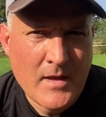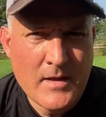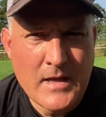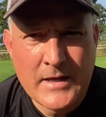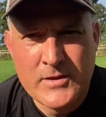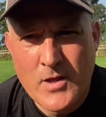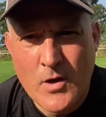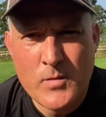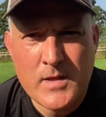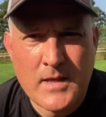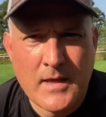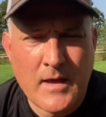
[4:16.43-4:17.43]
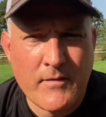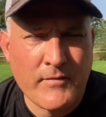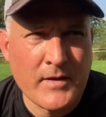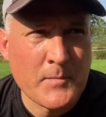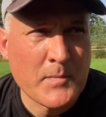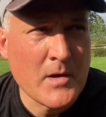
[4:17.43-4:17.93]
I know you can get
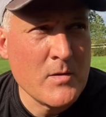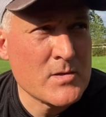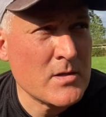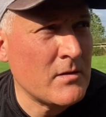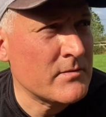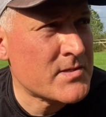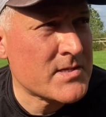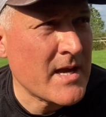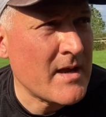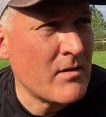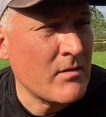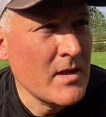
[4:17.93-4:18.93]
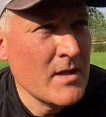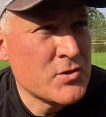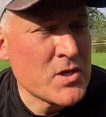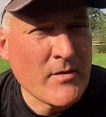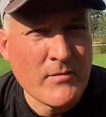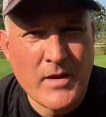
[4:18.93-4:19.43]
Vida Pros on sale
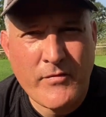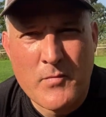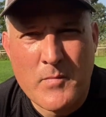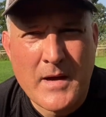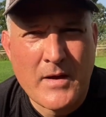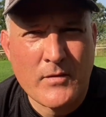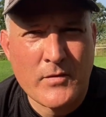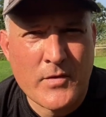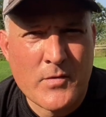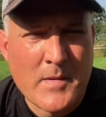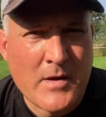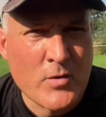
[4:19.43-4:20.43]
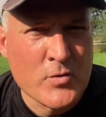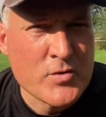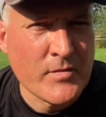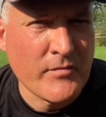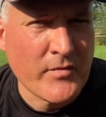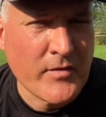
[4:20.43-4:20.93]
generally from they're about
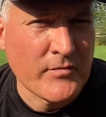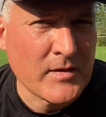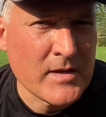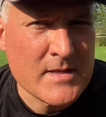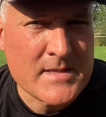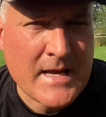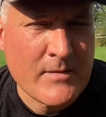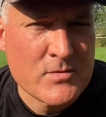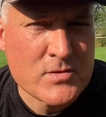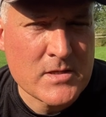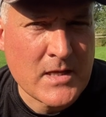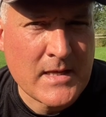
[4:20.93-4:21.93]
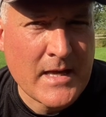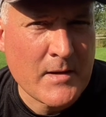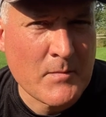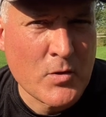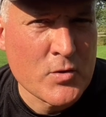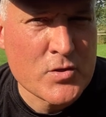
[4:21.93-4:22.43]
150 down to, you can get them
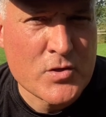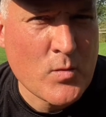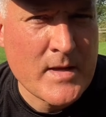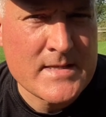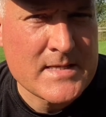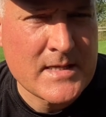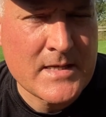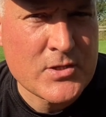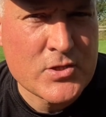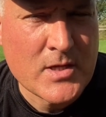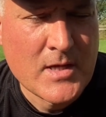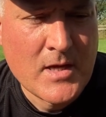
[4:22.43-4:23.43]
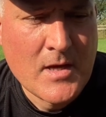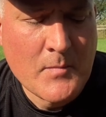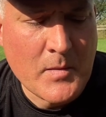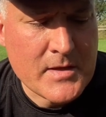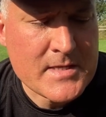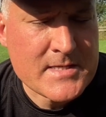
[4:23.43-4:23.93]
120ish,
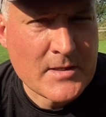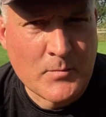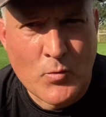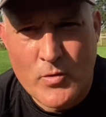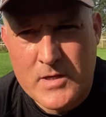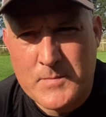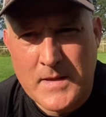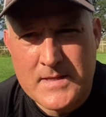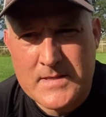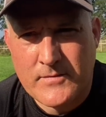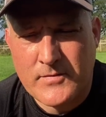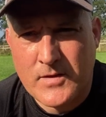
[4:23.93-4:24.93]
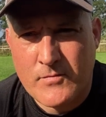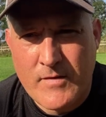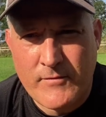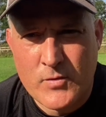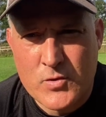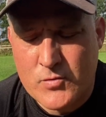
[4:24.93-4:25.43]
but they're still more expensive than the
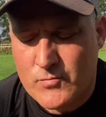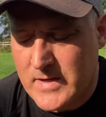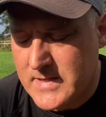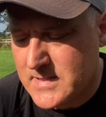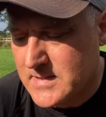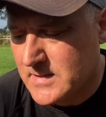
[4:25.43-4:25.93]
Revolution Races.